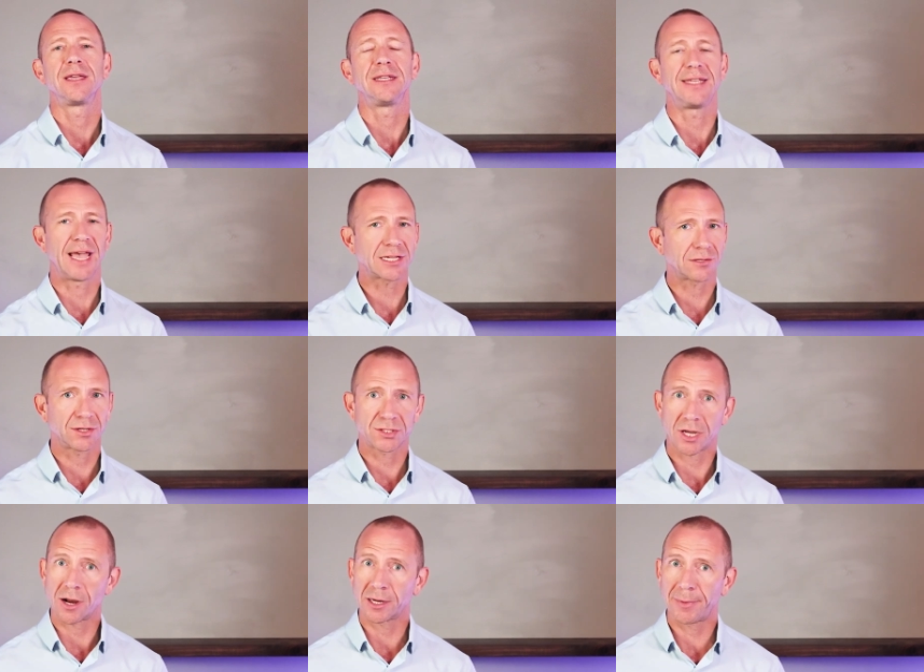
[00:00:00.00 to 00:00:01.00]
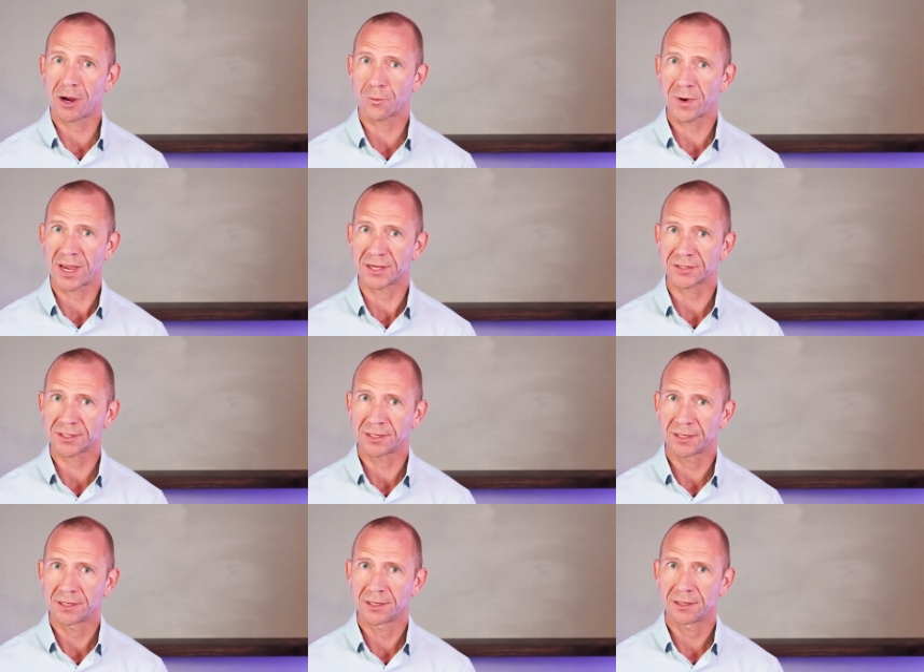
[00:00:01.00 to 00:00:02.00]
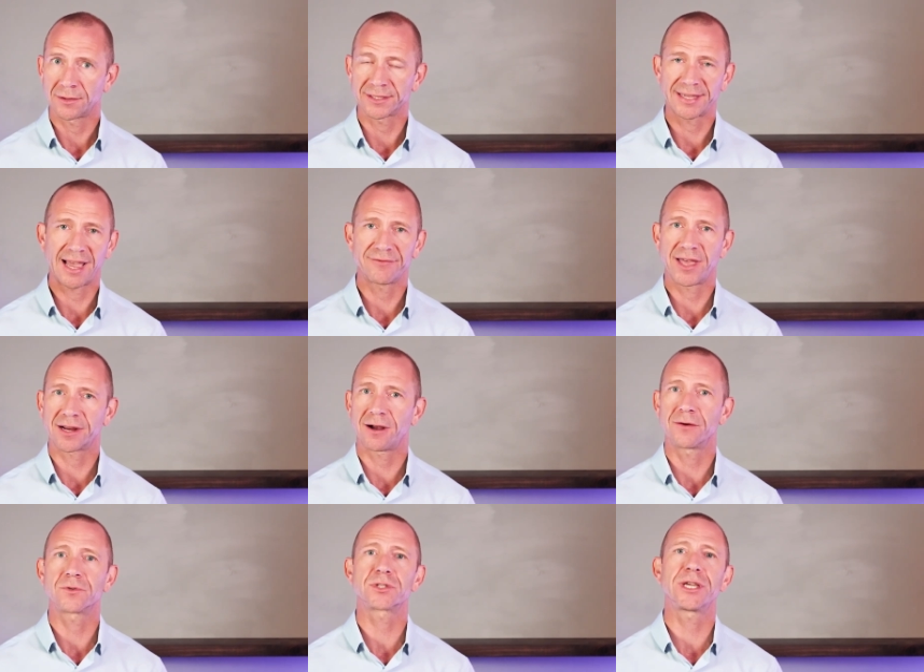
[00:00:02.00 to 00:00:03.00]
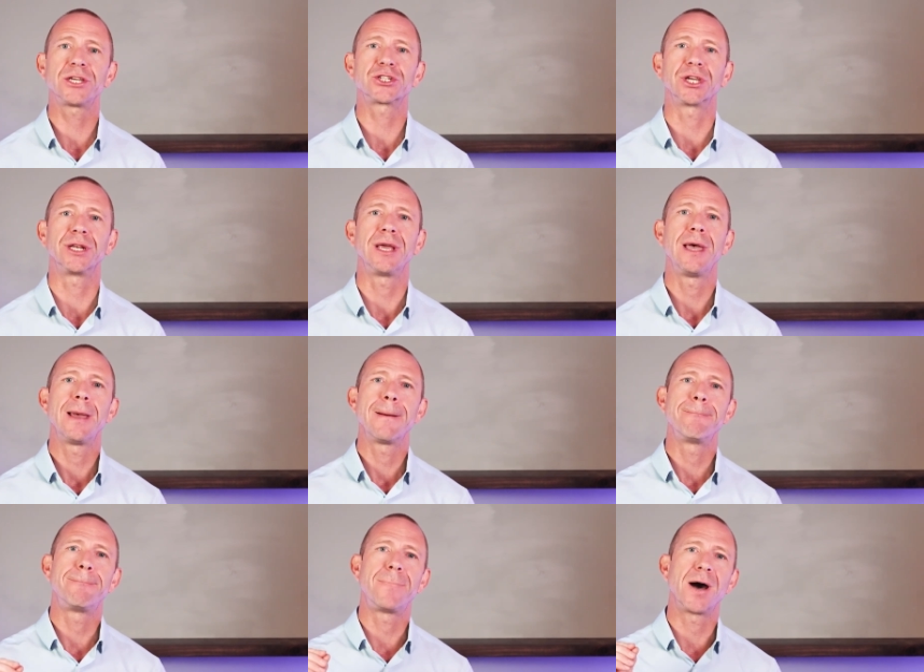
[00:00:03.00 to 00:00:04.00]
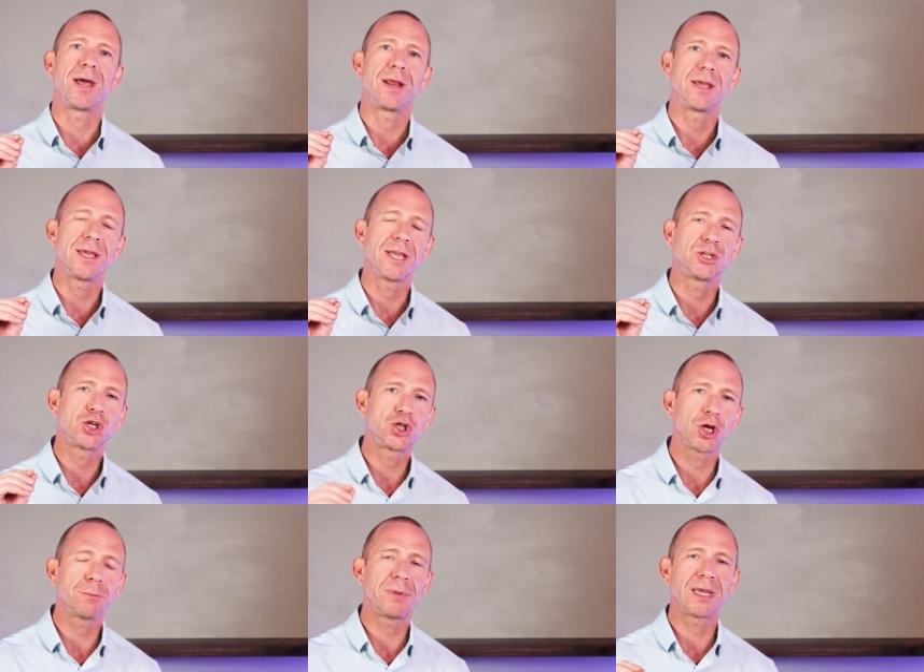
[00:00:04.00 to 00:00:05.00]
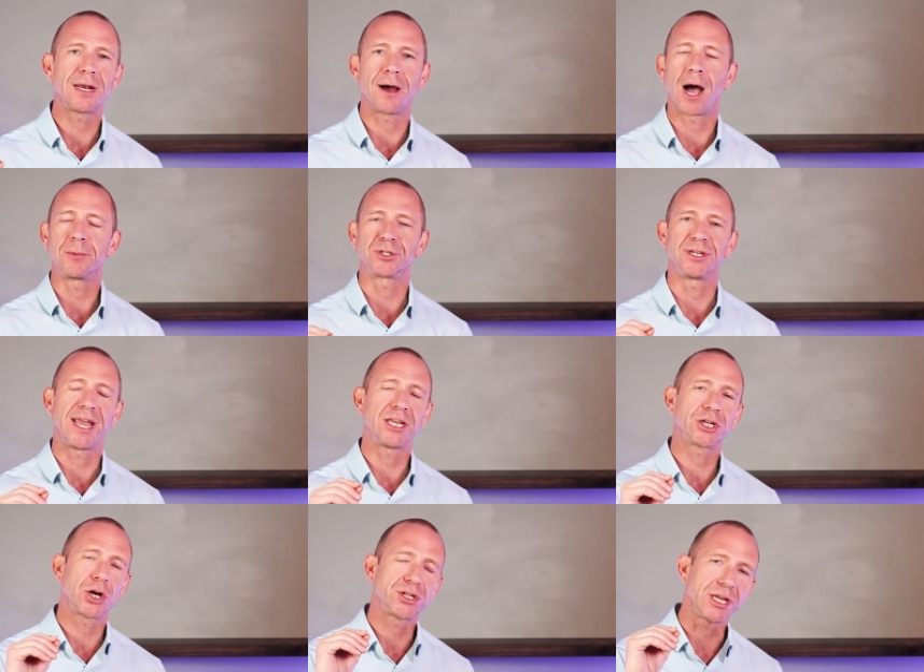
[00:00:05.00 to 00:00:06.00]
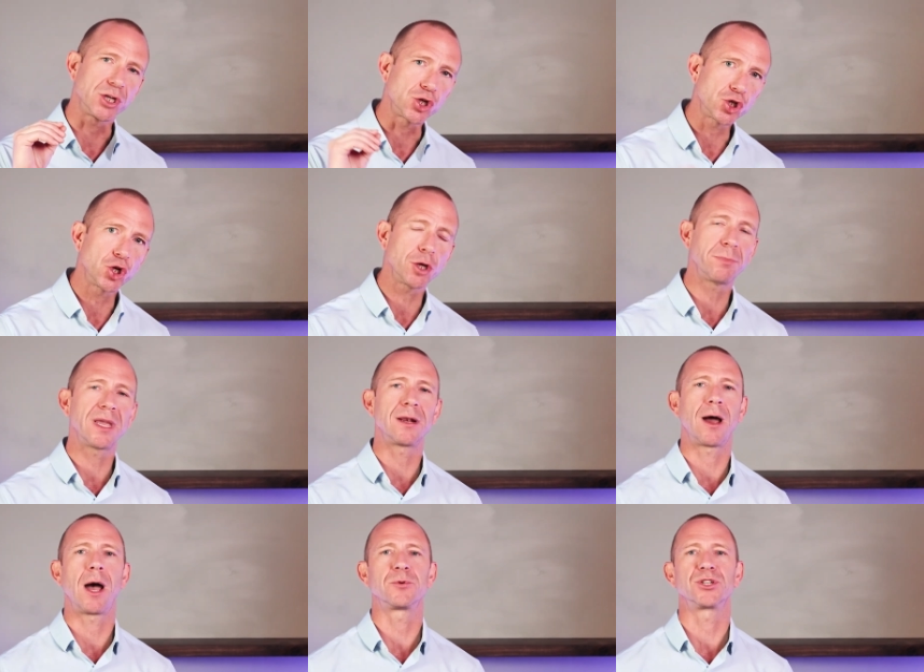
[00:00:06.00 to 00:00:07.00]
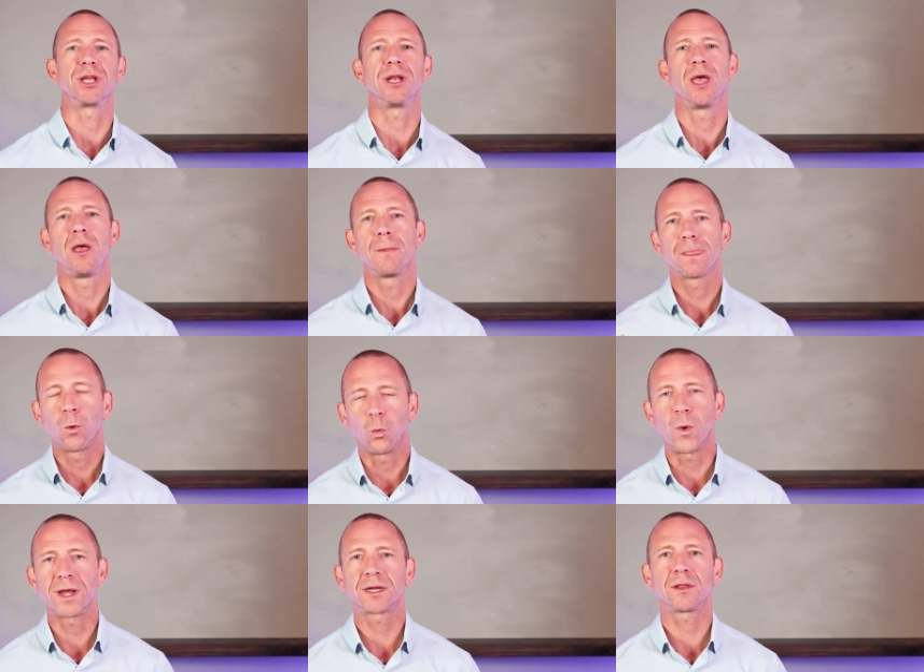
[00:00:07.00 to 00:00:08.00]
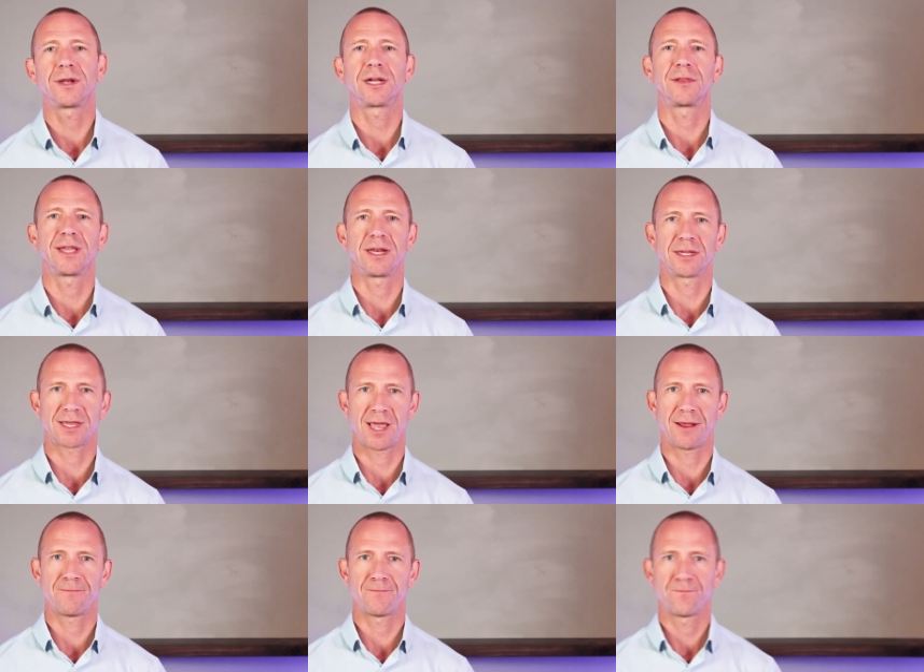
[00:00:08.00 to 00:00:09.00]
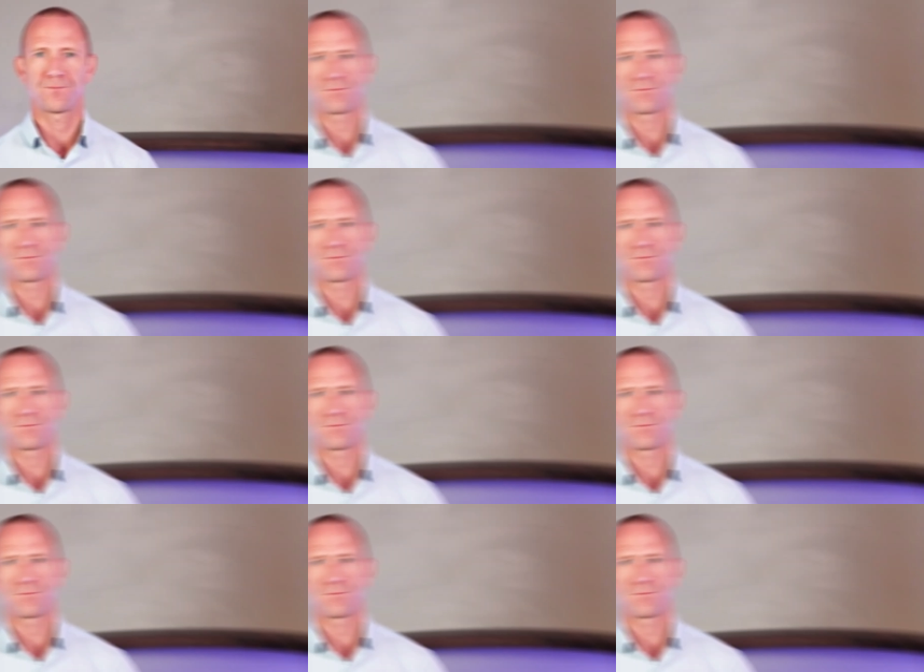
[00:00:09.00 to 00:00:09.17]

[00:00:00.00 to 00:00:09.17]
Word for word: yes, let's talk about risk. Let's have that conversation, but it should be an option. HRT should be an option when clinically indicated.